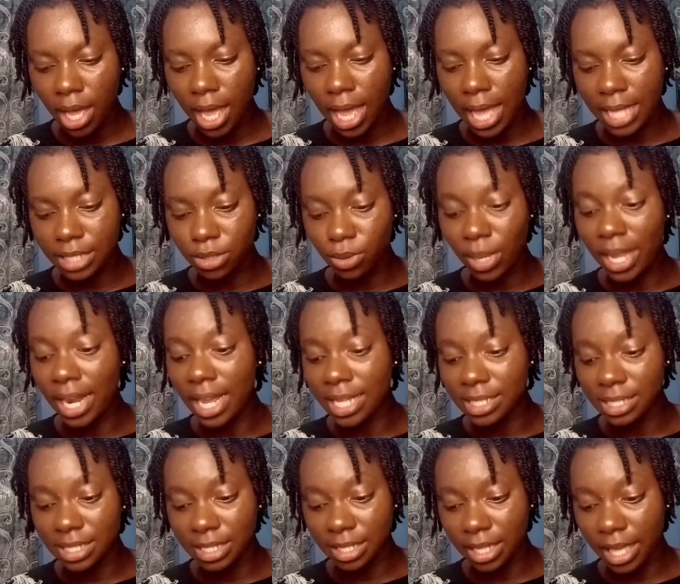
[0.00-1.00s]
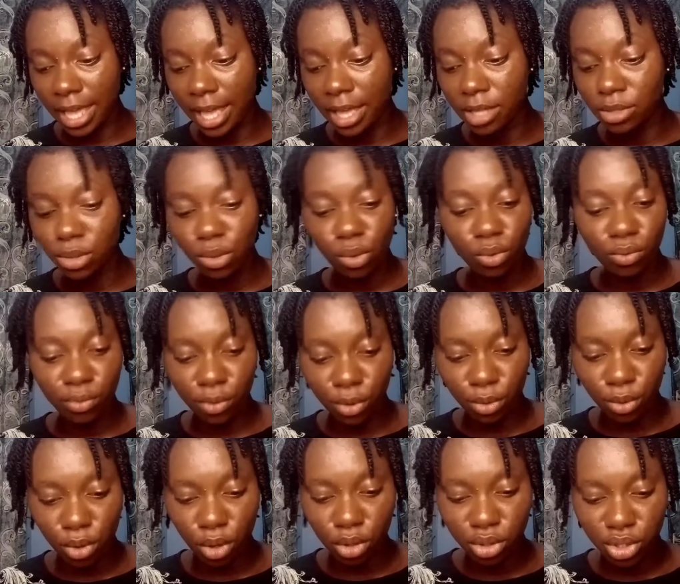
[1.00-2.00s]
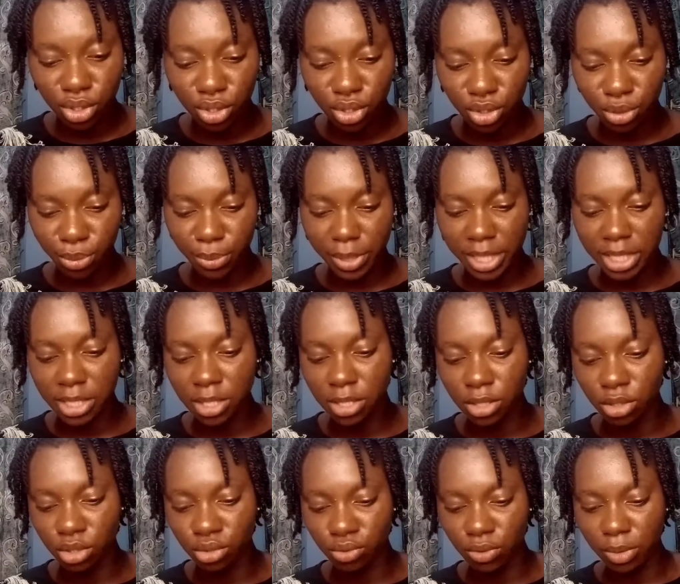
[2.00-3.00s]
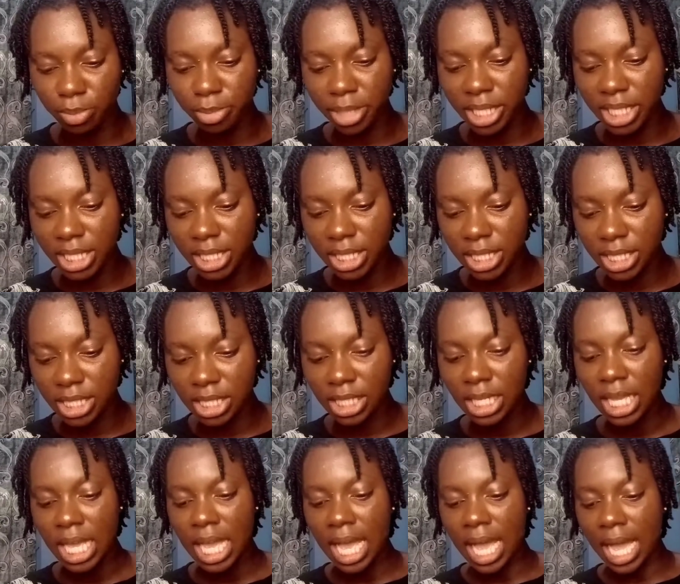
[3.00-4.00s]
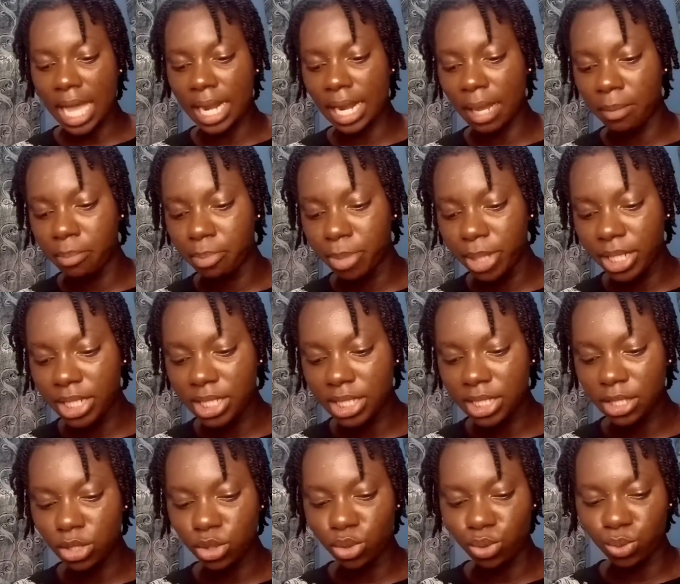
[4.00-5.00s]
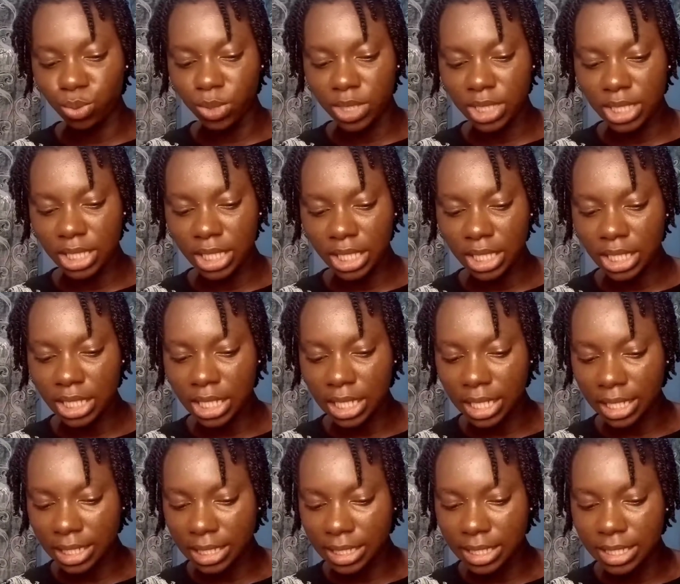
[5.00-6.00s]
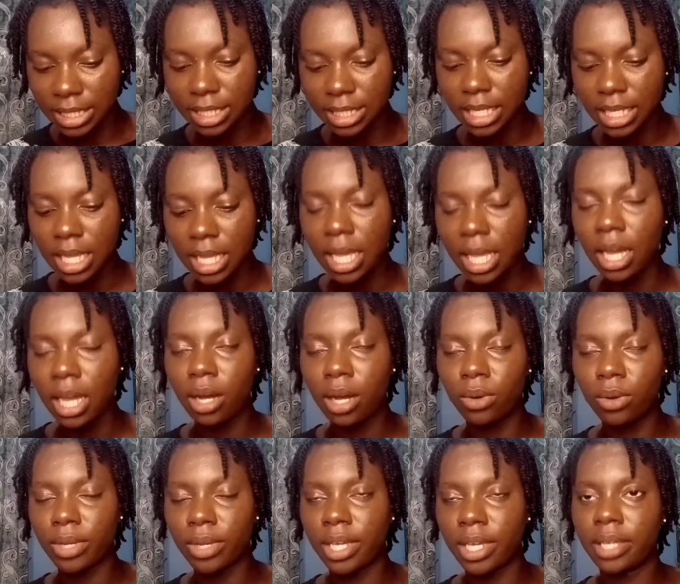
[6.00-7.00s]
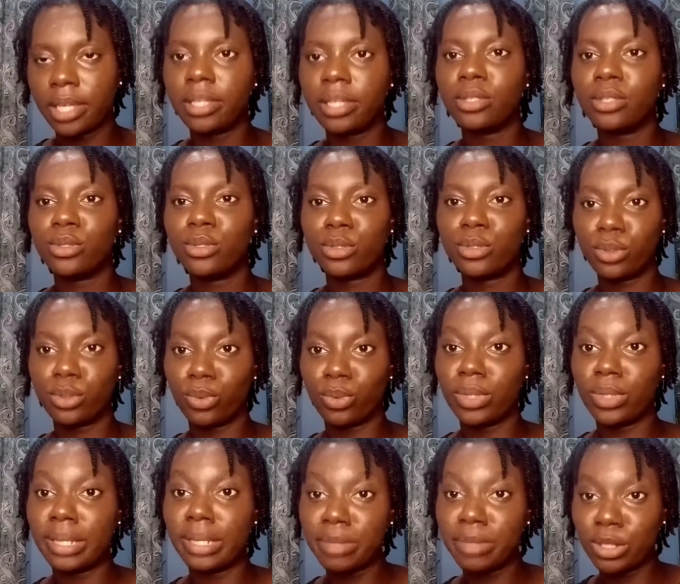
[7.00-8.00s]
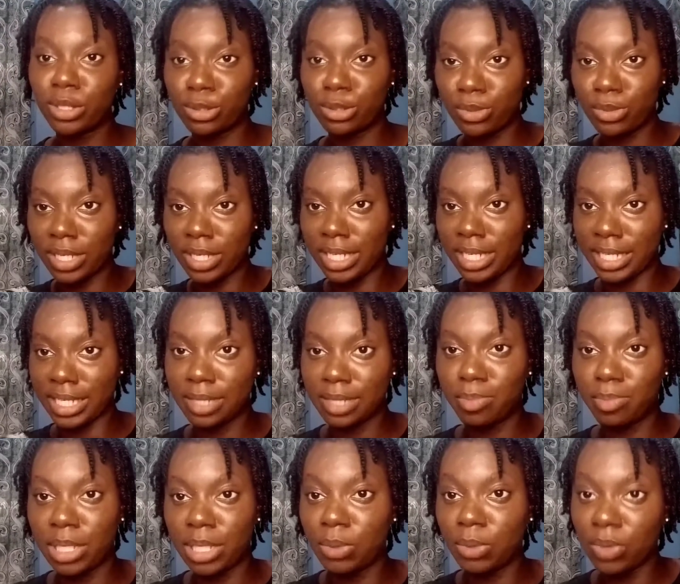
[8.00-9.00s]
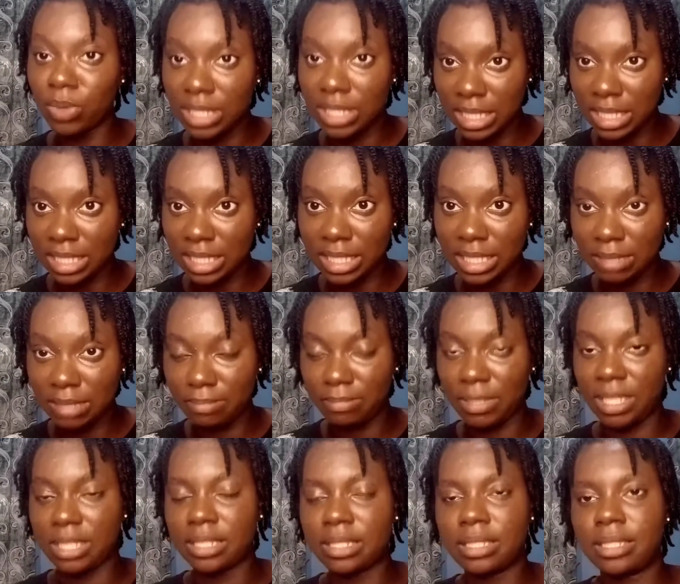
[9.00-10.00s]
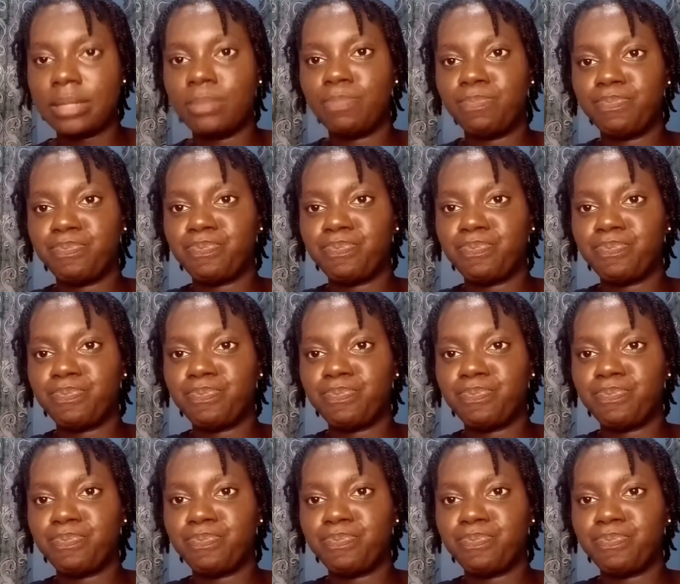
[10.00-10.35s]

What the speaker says: as well as the hair's overall strength, durability, and ability to retain length. Okay, so let me just quickly explain what this means.